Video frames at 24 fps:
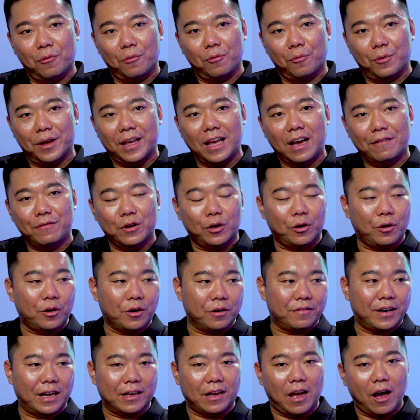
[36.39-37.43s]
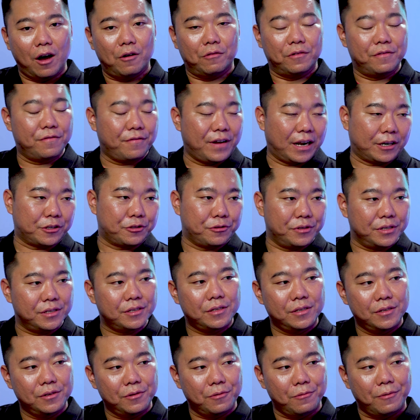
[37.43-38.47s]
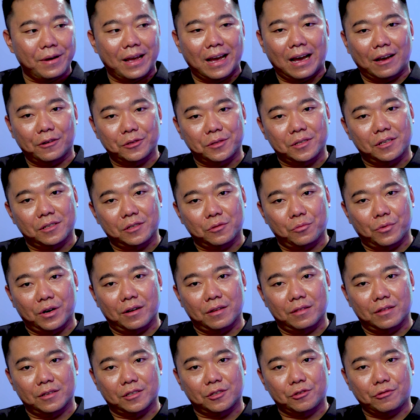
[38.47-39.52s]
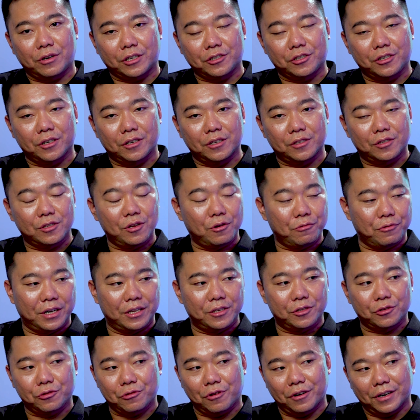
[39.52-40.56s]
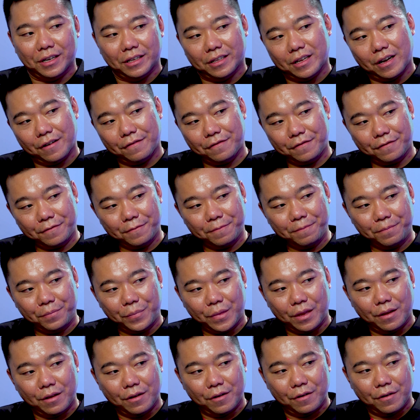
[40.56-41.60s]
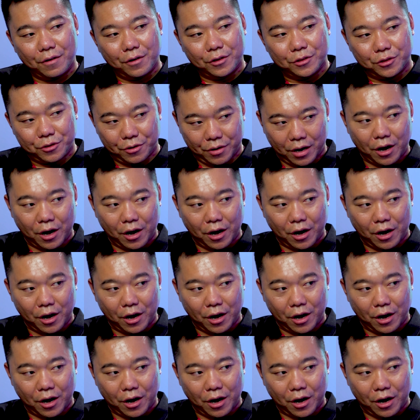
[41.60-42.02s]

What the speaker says: We have a lot of like old factories, warehouses where the structure is not really strong enough to